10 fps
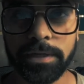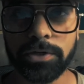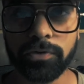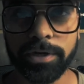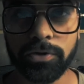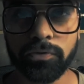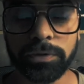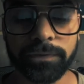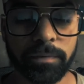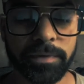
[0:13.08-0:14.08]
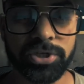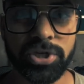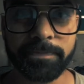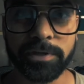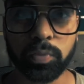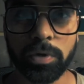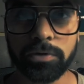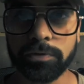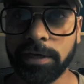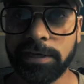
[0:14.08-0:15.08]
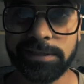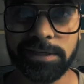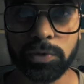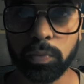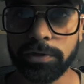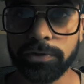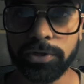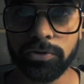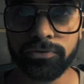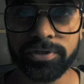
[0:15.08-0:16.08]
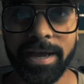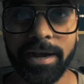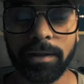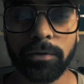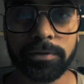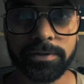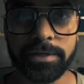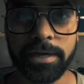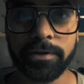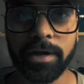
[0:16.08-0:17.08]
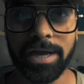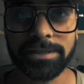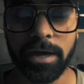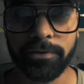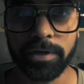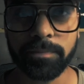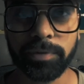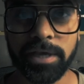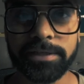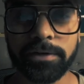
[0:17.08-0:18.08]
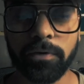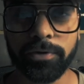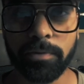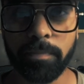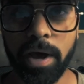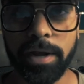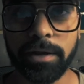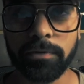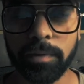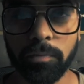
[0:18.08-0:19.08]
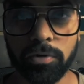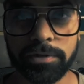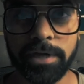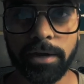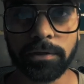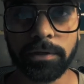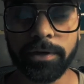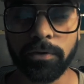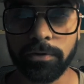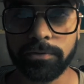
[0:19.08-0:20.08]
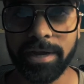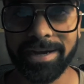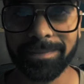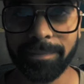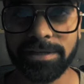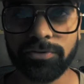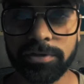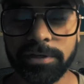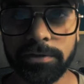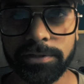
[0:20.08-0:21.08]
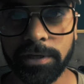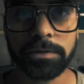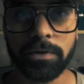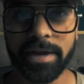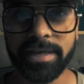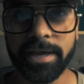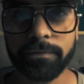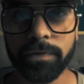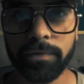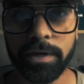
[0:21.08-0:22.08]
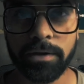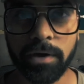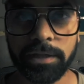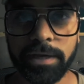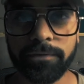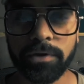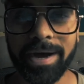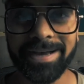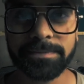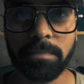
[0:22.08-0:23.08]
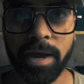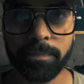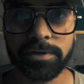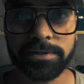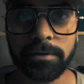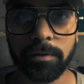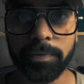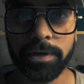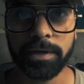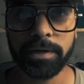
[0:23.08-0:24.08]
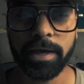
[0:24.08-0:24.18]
that you can use, from the cheapest one to the easiest one to use. And I'll also tell you guys how you can place it on your body and on the motorcycle in order to get the best results. So at the end of the video, I'll give you guys my personal opinion,